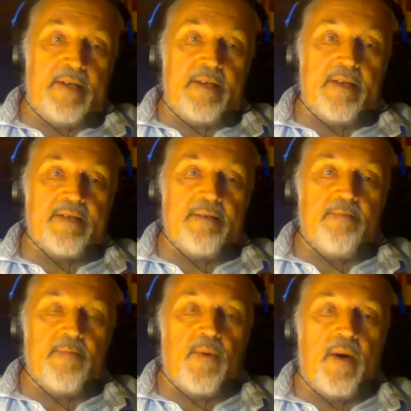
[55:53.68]
there's
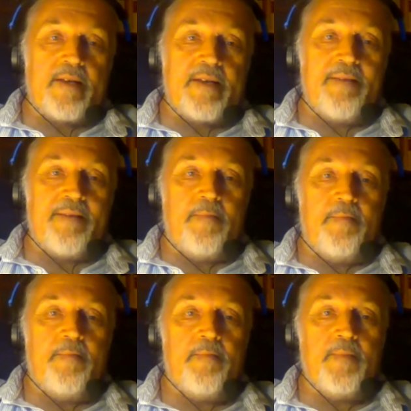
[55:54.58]
some quite deep
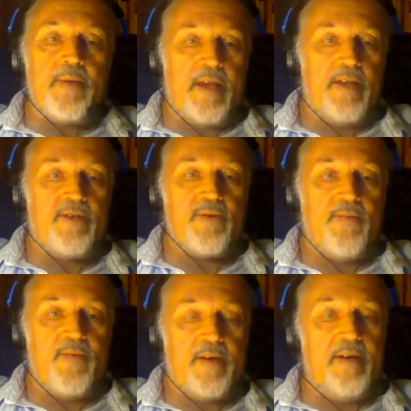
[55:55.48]

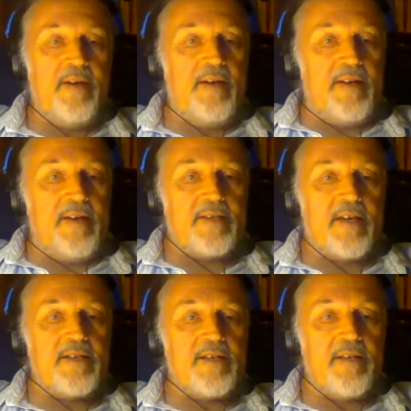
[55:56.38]
potential for
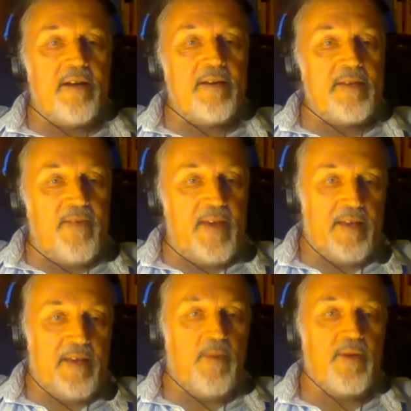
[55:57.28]
discussion, I feel,
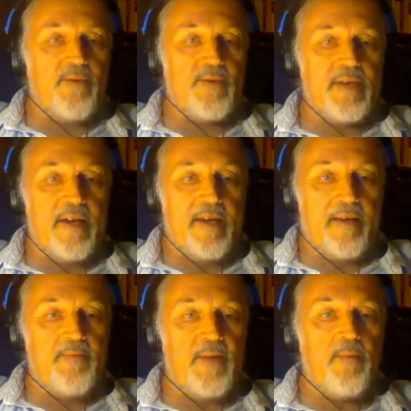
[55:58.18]
in what you're saying.
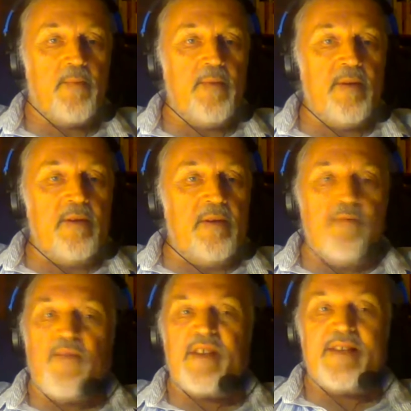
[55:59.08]
But
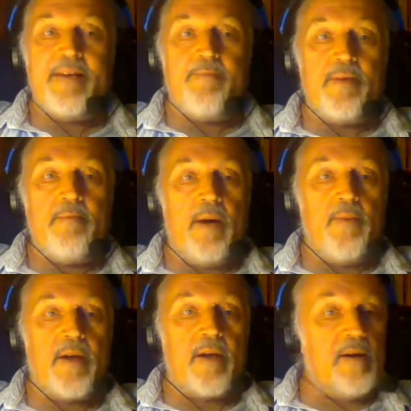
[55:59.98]
for example, in my
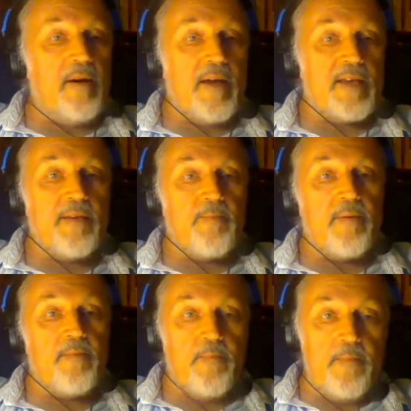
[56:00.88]
work, I accept
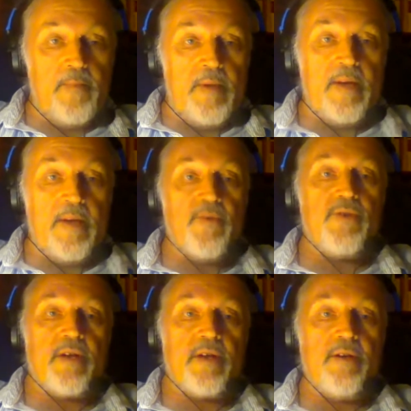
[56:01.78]
that
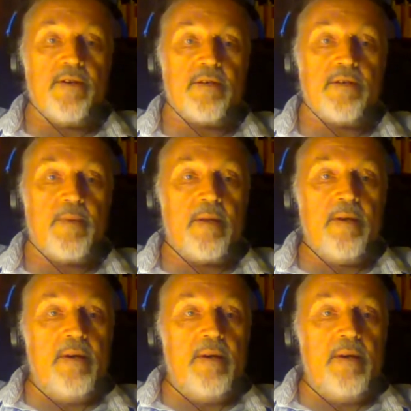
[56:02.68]
evolution occurs, but